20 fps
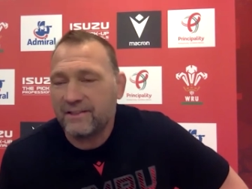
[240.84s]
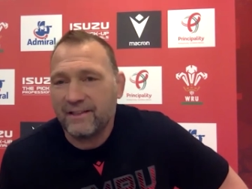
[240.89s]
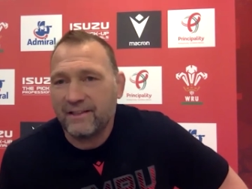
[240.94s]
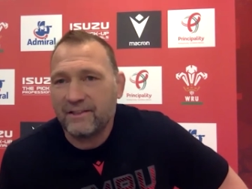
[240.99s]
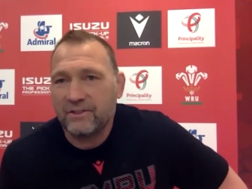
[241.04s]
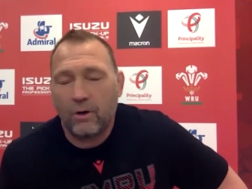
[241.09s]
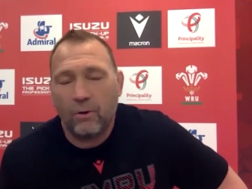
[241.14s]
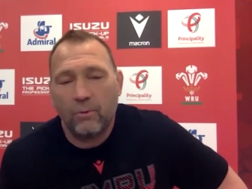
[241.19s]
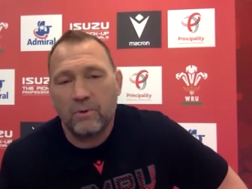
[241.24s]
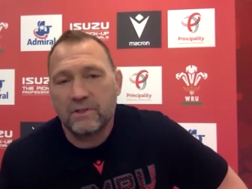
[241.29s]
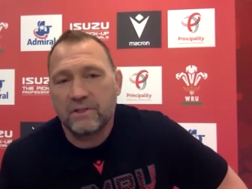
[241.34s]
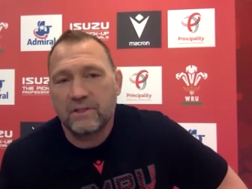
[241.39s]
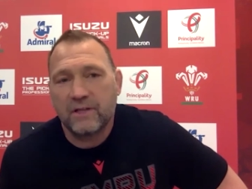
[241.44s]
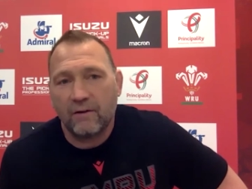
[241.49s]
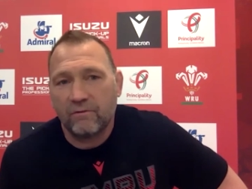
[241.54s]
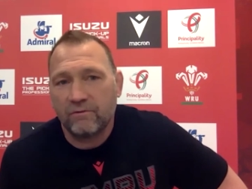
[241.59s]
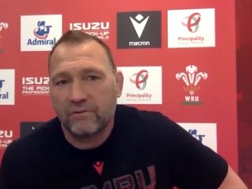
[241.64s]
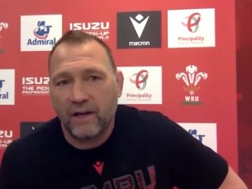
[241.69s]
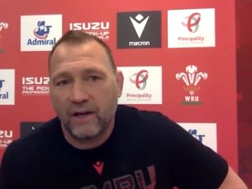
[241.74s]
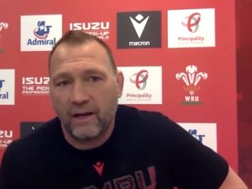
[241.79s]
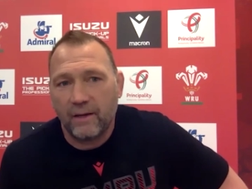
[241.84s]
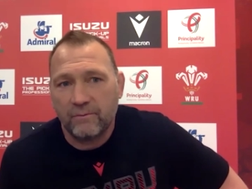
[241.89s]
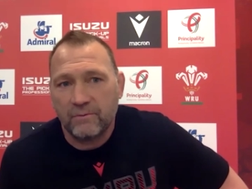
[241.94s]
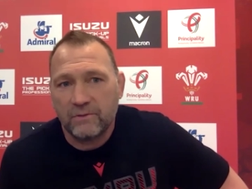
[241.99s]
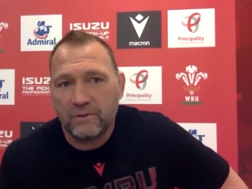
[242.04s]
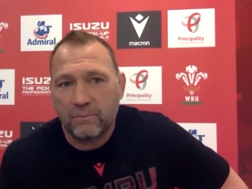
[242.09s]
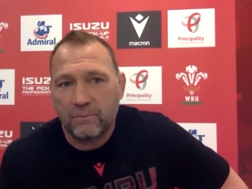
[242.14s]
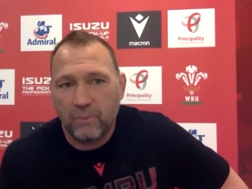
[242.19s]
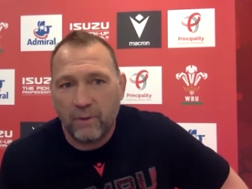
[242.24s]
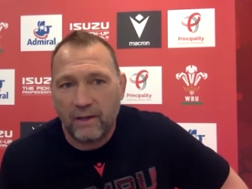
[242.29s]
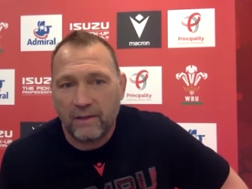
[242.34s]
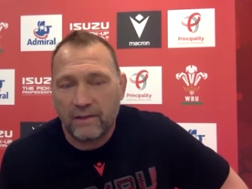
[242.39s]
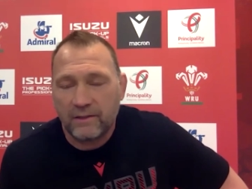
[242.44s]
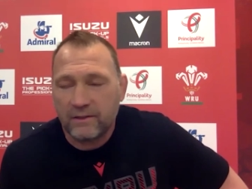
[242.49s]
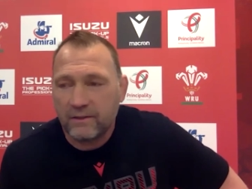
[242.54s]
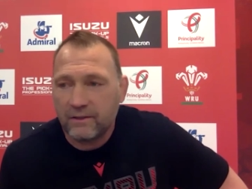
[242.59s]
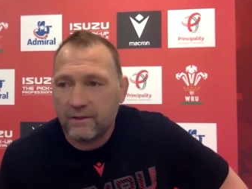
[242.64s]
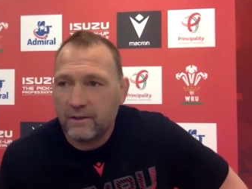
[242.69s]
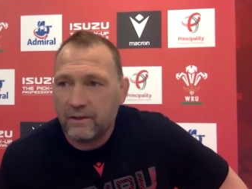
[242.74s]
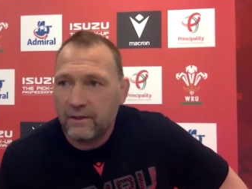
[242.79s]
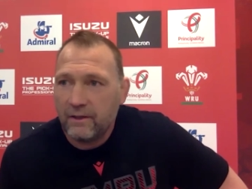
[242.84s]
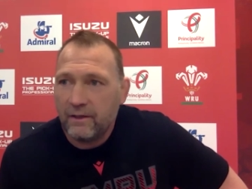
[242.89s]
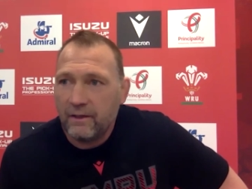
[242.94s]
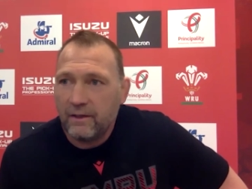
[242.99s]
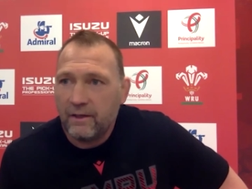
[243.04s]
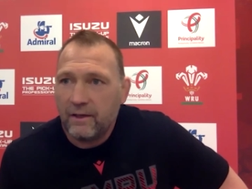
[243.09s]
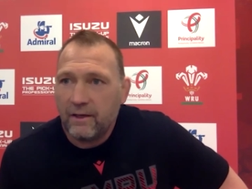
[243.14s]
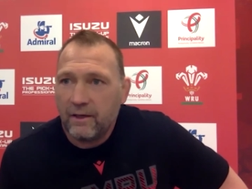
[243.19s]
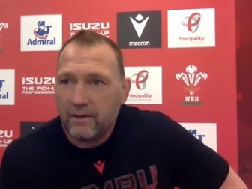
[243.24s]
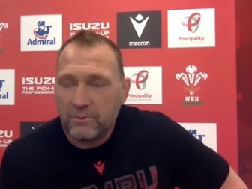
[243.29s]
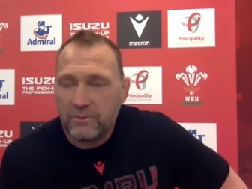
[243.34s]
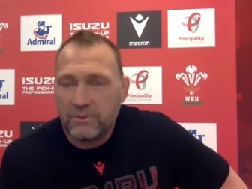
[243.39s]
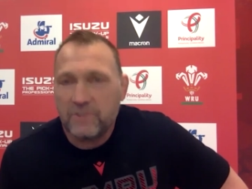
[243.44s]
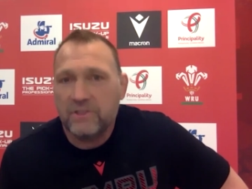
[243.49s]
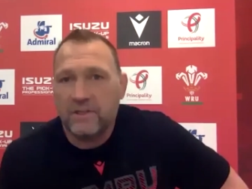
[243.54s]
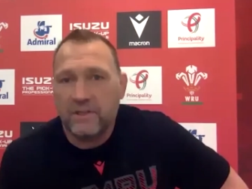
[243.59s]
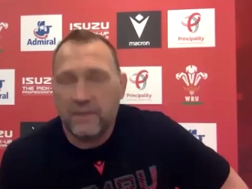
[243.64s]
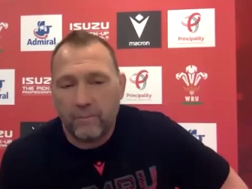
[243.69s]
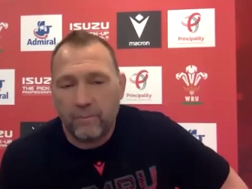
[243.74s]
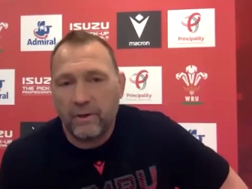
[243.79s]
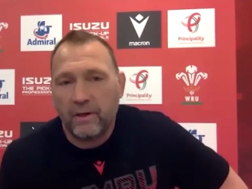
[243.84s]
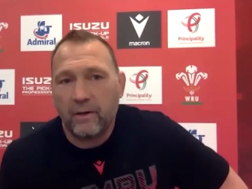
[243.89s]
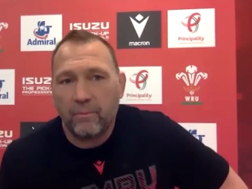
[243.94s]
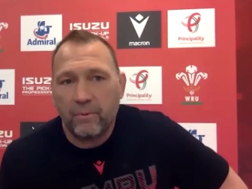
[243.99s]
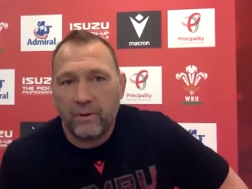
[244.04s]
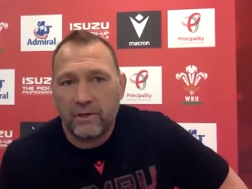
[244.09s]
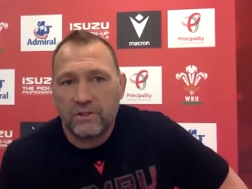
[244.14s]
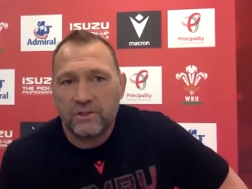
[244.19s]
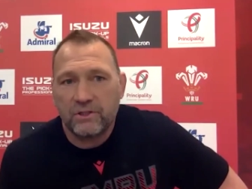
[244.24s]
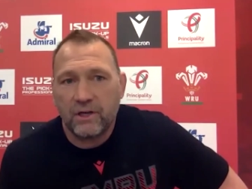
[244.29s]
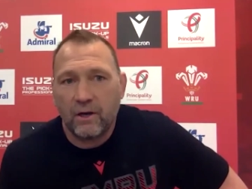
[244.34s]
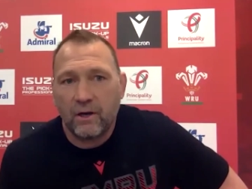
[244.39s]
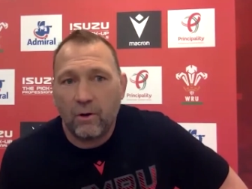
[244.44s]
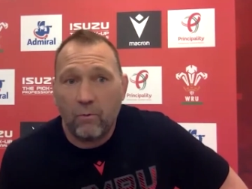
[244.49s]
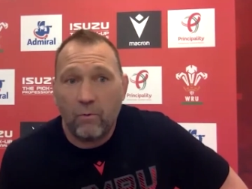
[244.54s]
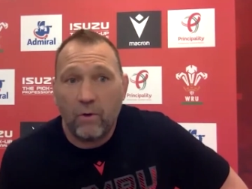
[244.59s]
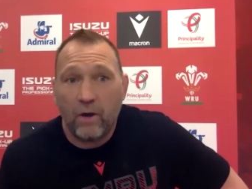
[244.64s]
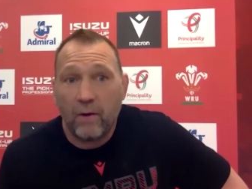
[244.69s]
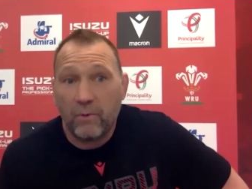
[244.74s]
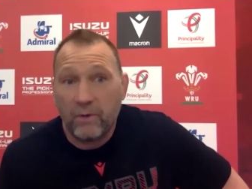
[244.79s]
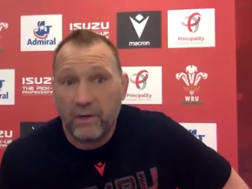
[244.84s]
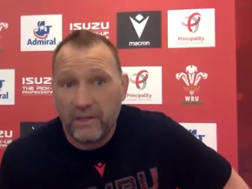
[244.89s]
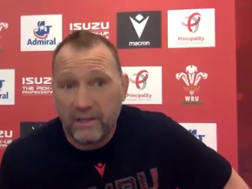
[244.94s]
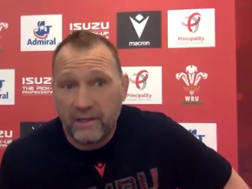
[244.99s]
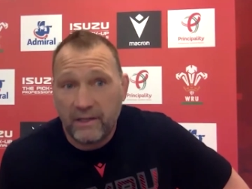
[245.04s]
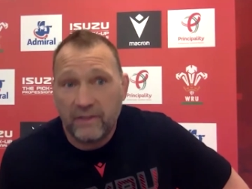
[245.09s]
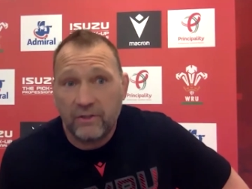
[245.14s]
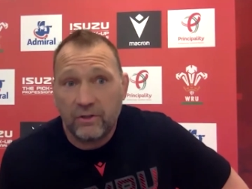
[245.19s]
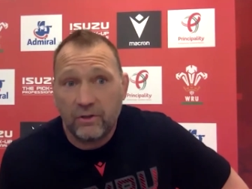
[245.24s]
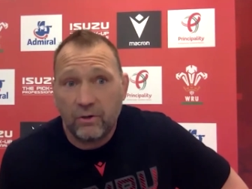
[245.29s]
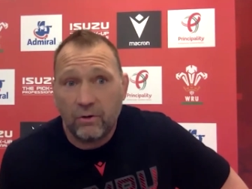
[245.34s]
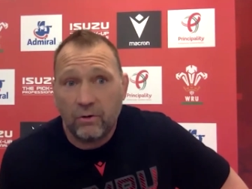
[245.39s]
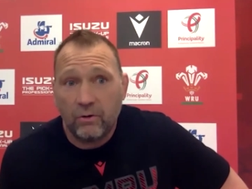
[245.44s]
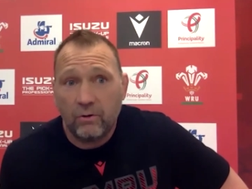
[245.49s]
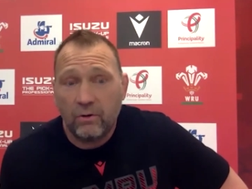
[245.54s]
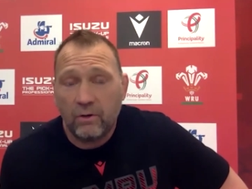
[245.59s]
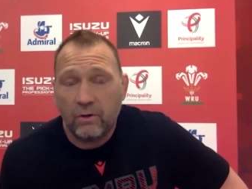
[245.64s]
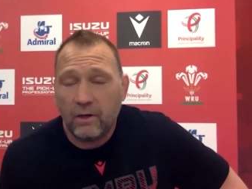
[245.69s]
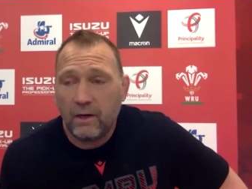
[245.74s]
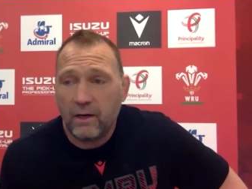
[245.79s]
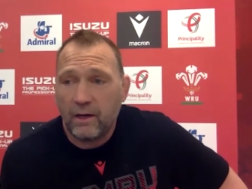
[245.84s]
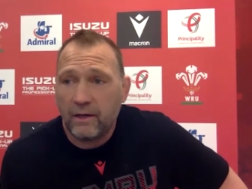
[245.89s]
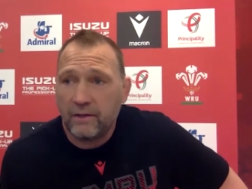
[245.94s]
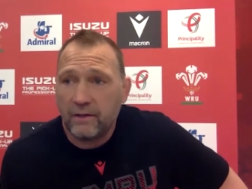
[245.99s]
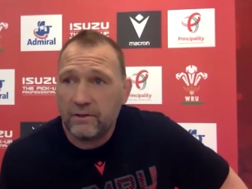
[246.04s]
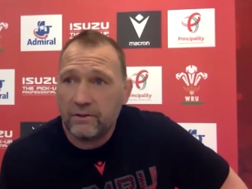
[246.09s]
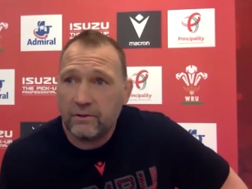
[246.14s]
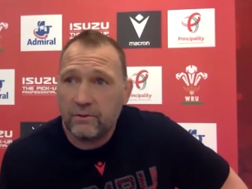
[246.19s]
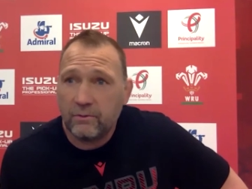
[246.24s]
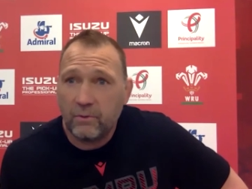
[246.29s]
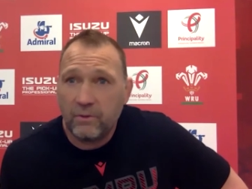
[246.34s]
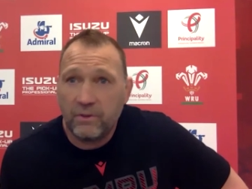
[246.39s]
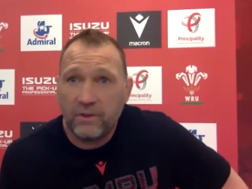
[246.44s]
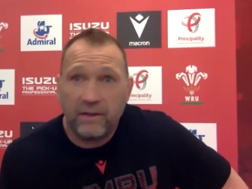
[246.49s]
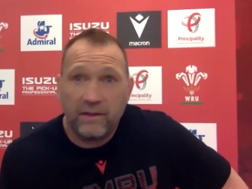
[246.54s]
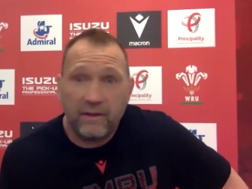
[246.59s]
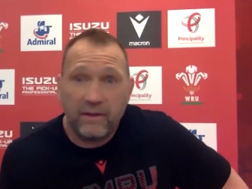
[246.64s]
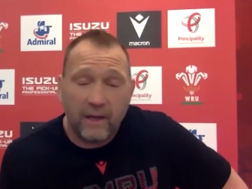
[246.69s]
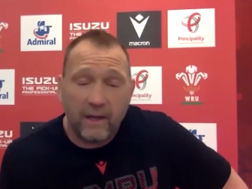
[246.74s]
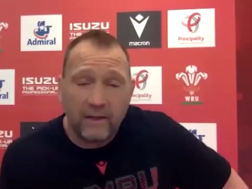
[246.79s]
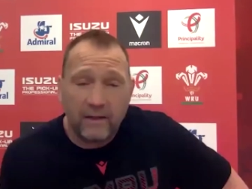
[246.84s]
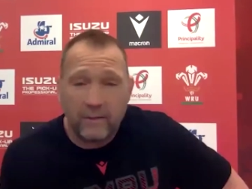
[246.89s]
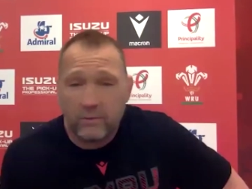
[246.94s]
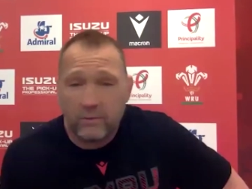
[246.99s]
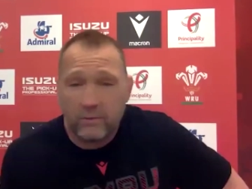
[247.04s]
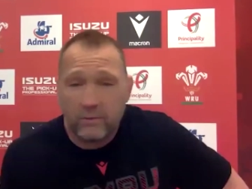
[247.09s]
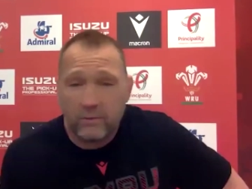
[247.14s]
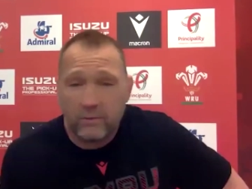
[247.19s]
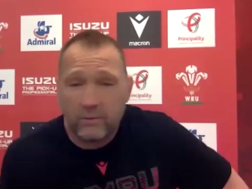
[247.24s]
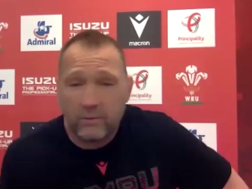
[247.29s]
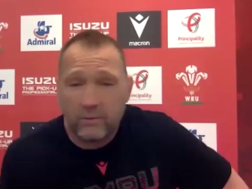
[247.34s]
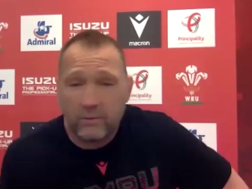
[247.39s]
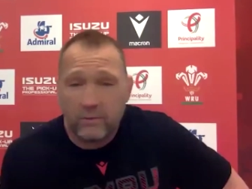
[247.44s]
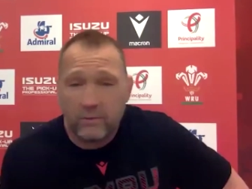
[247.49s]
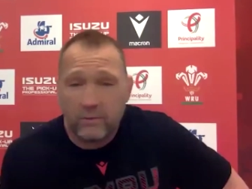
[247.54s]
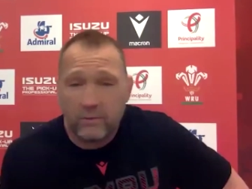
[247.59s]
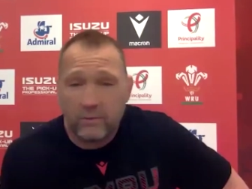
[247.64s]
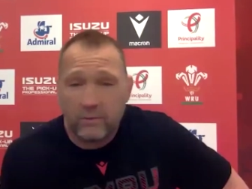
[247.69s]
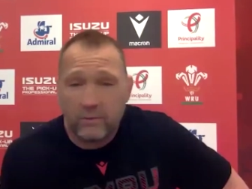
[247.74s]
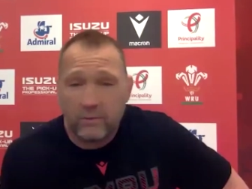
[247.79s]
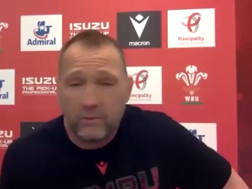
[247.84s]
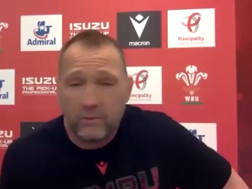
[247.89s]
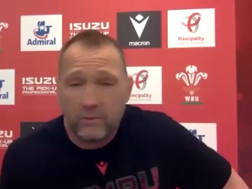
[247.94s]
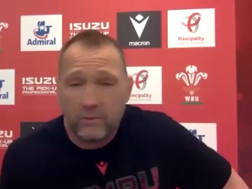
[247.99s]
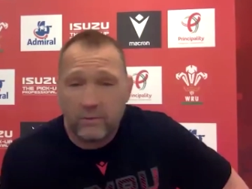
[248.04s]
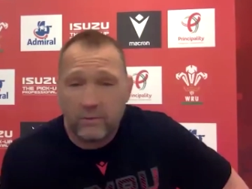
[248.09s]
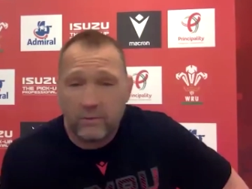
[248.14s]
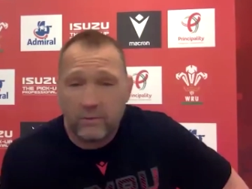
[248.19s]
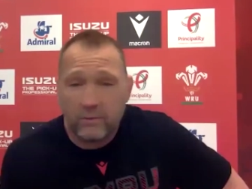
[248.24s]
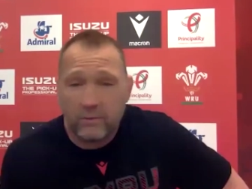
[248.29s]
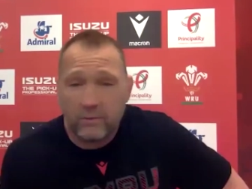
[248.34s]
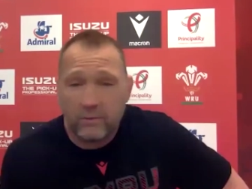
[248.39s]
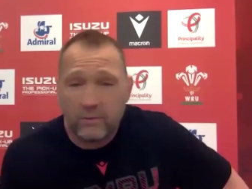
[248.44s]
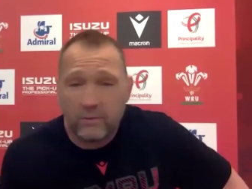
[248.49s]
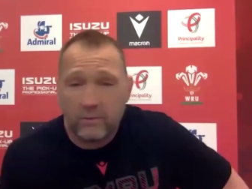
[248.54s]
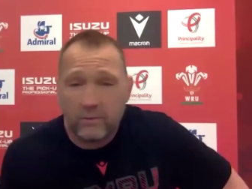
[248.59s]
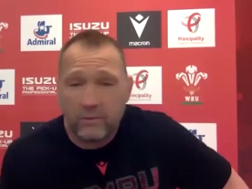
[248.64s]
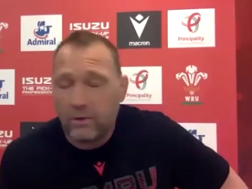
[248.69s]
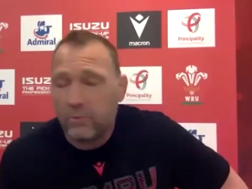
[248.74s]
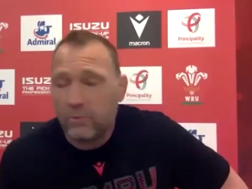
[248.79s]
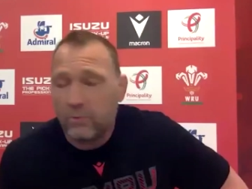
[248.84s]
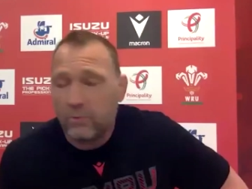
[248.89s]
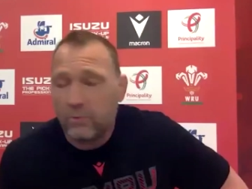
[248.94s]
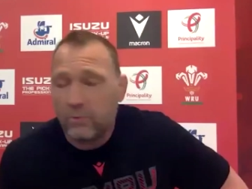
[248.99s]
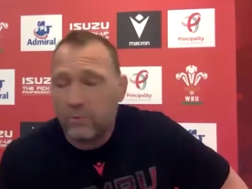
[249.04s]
it's always tough times. But as we see the bigger picture of where we need to go, and within that, there was always going to be sort of blips.